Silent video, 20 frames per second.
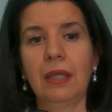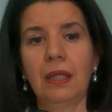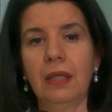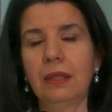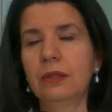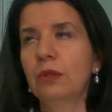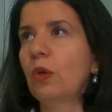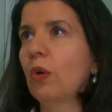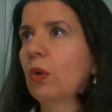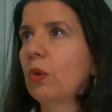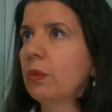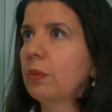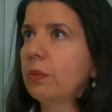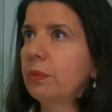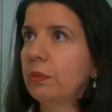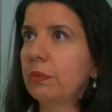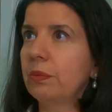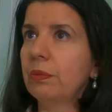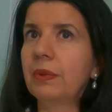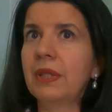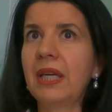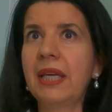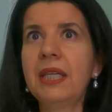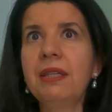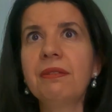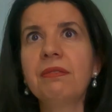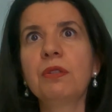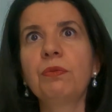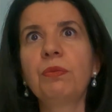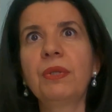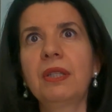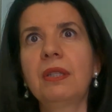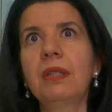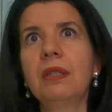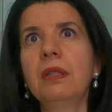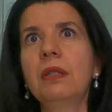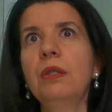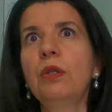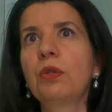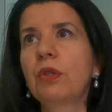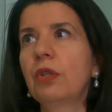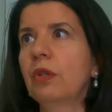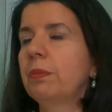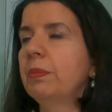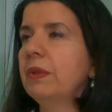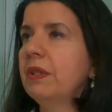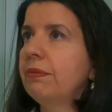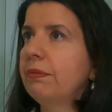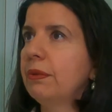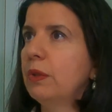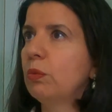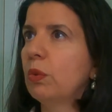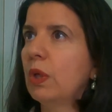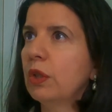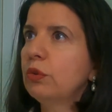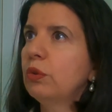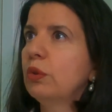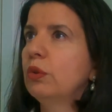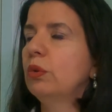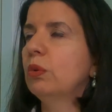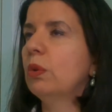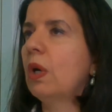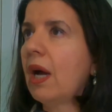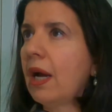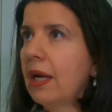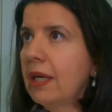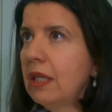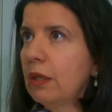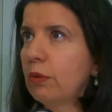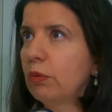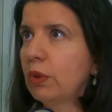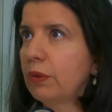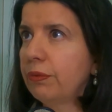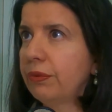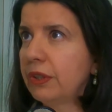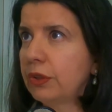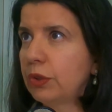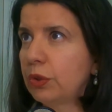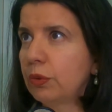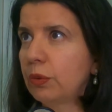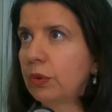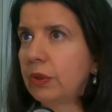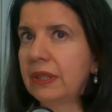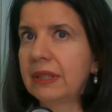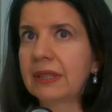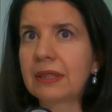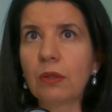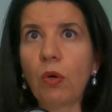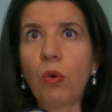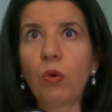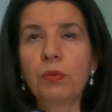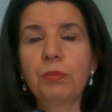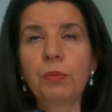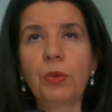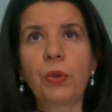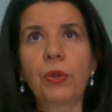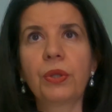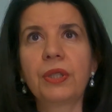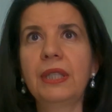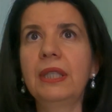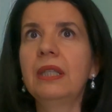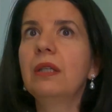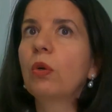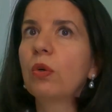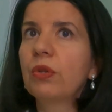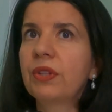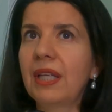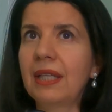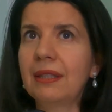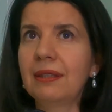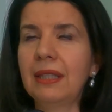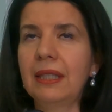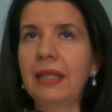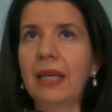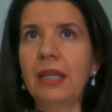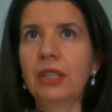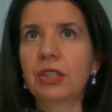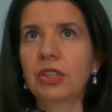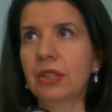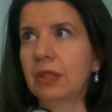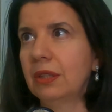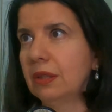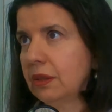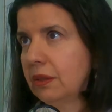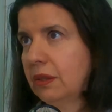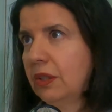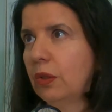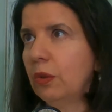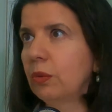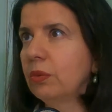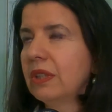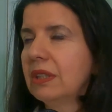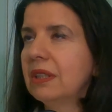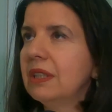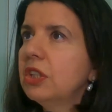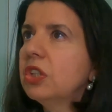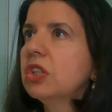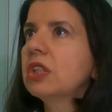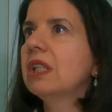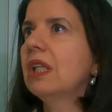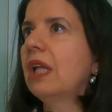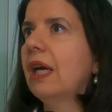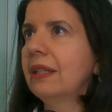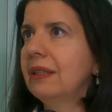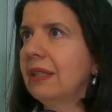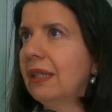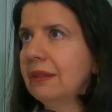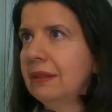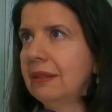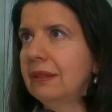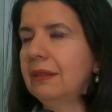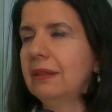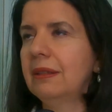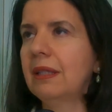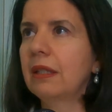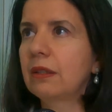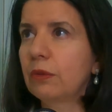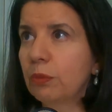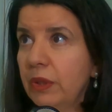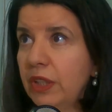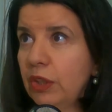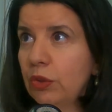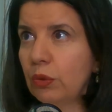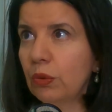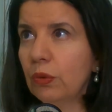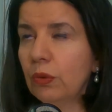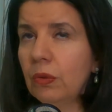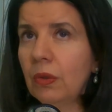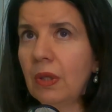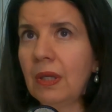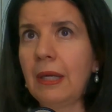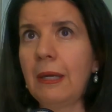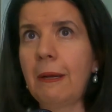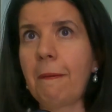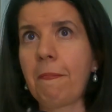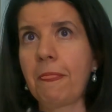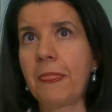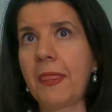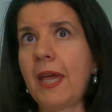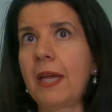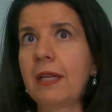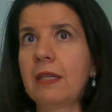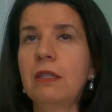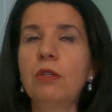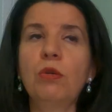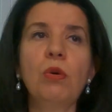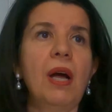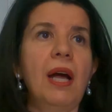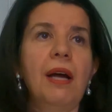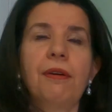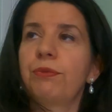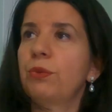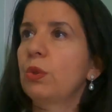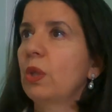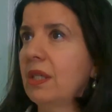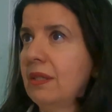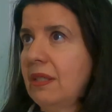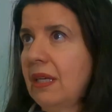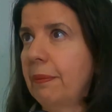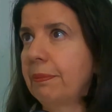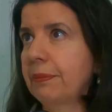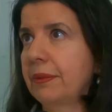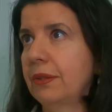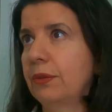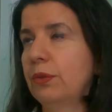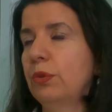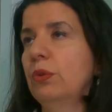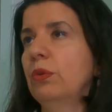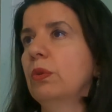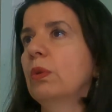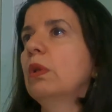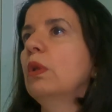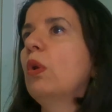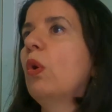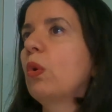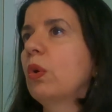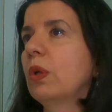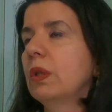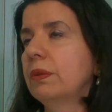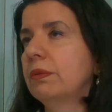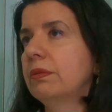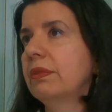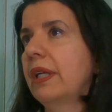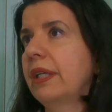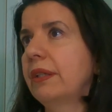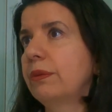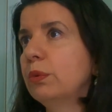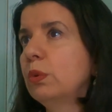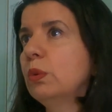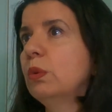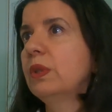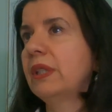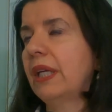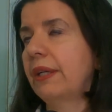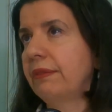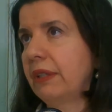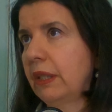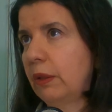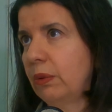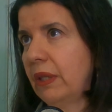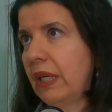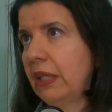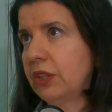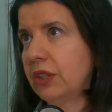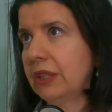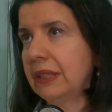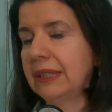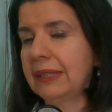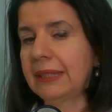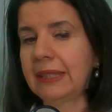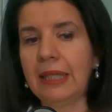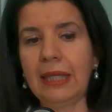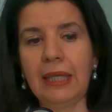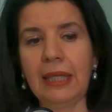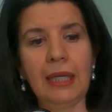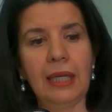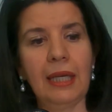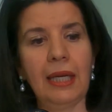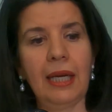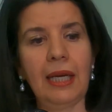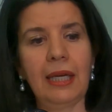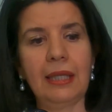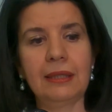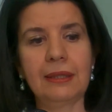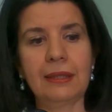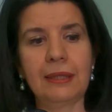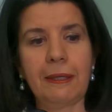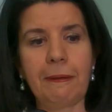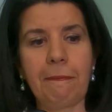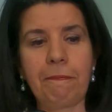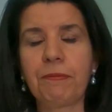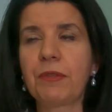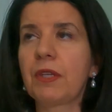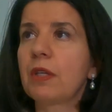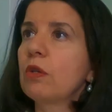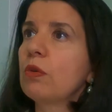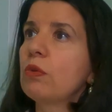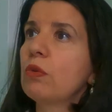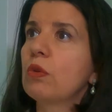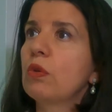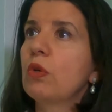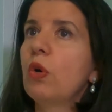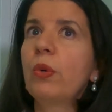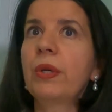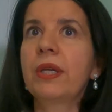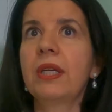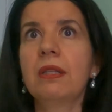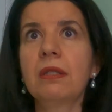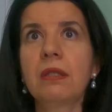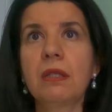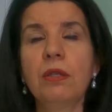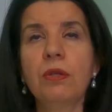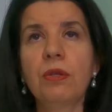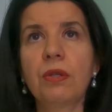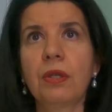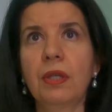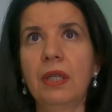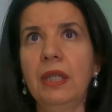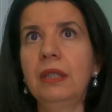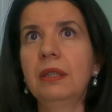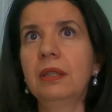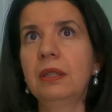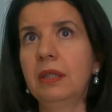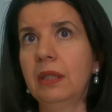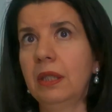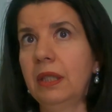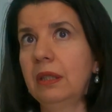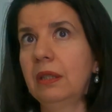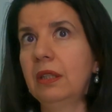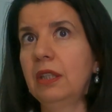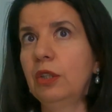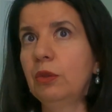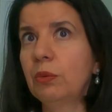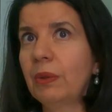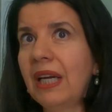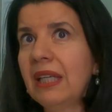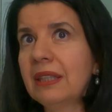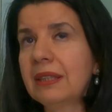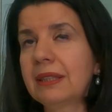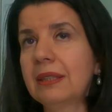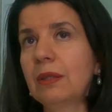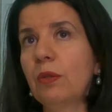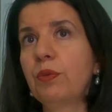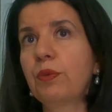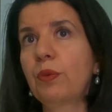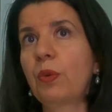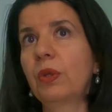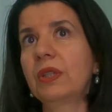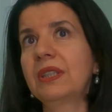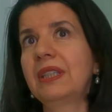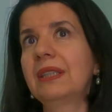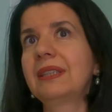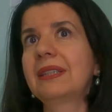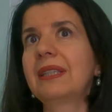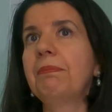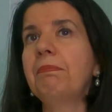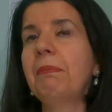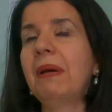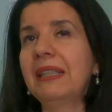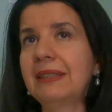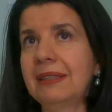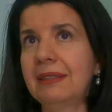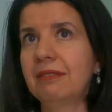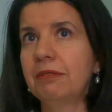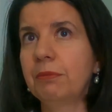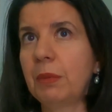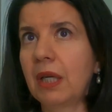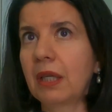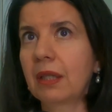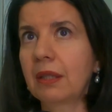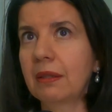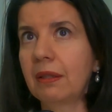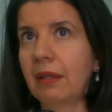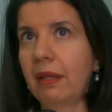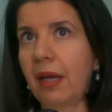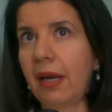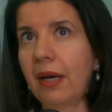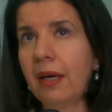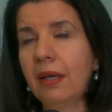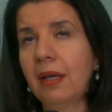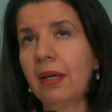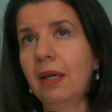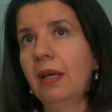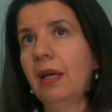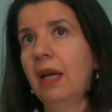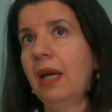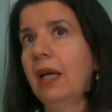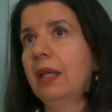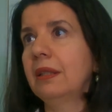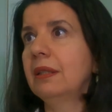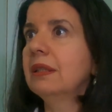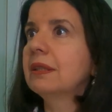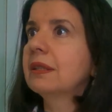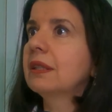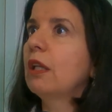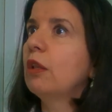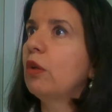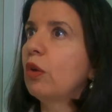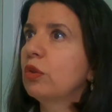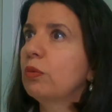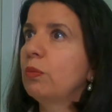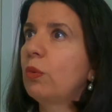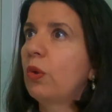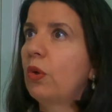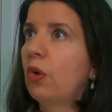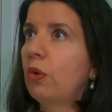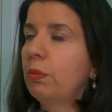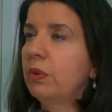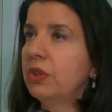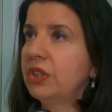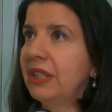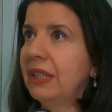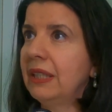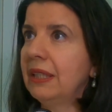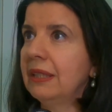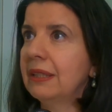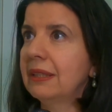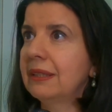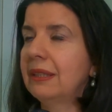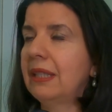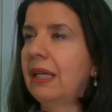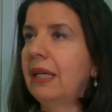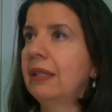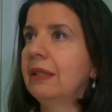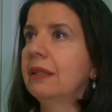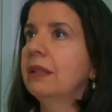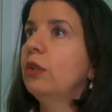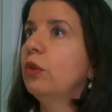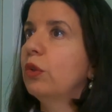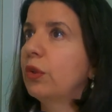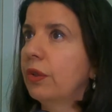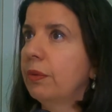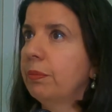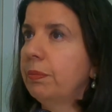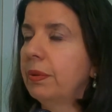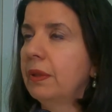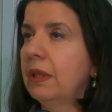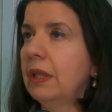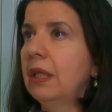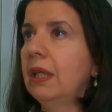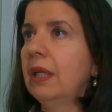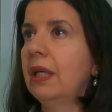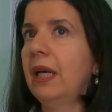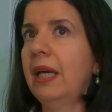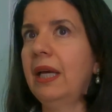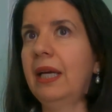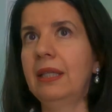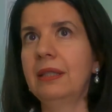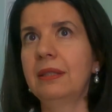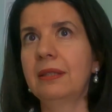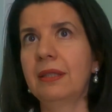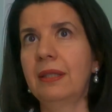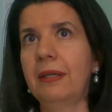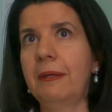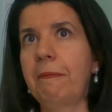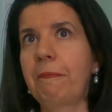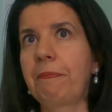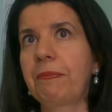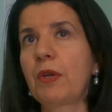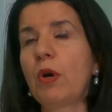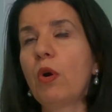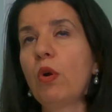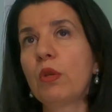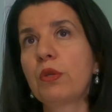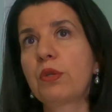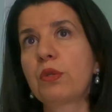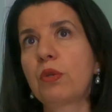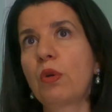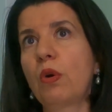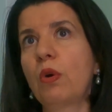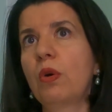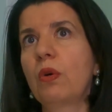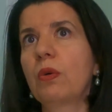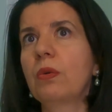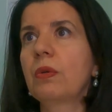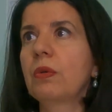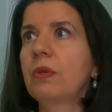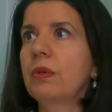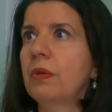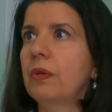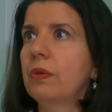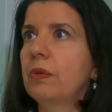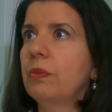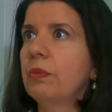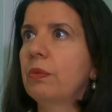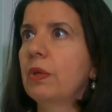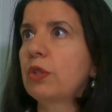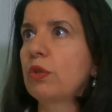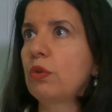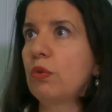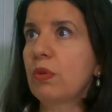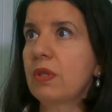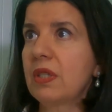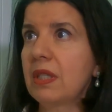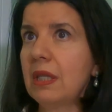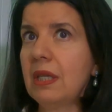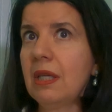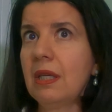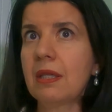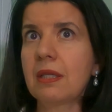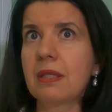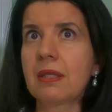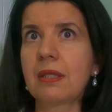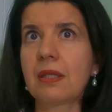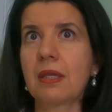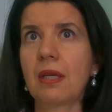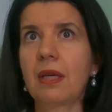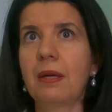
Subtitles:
So even within Europe, if you want to do high level of assurance, onboarding, authentication, the digital identity that we do, then you have to adapt to local rules and regulations. And going in the US, of course, there's a massive market there, and it's a lot more homogeneous than Europe. And also what you see is